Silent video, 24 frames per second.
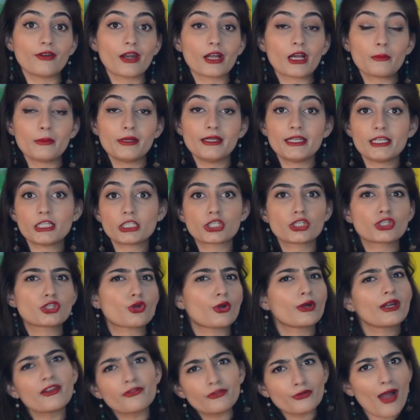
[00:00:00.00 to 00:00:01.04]
recommendations
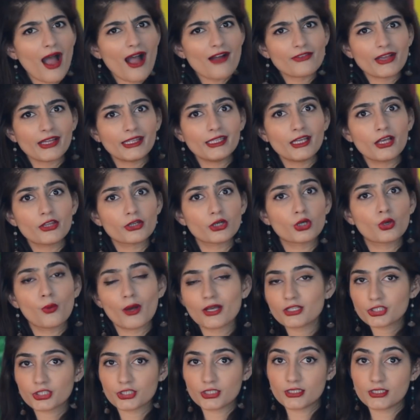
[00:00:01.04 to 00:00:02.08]
or if you have any other
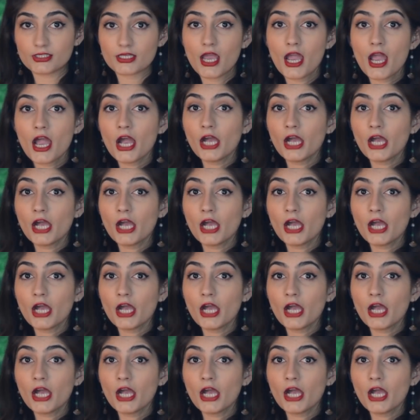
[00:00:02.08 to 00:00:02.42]
questions